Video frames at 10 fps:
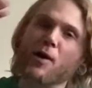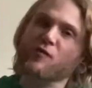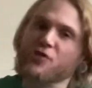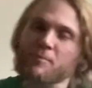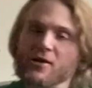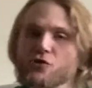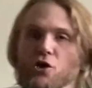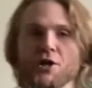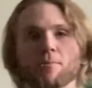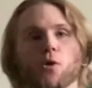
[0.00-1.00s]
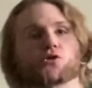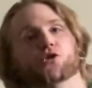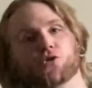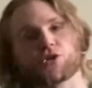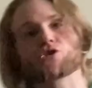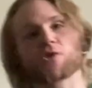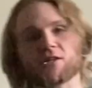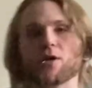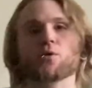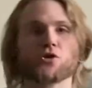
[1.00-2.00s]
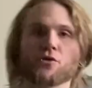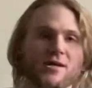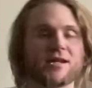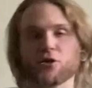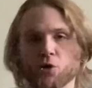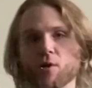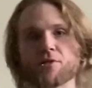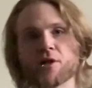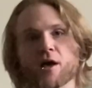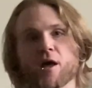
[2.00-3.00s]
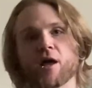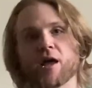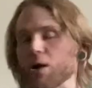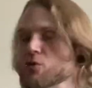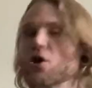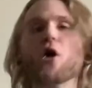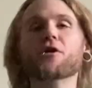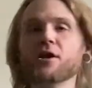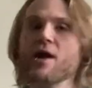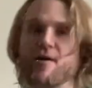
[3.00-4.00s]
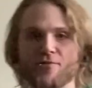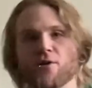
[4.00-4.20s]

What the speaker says: of the mental and emotional distress I was already dealing with, it was hard enough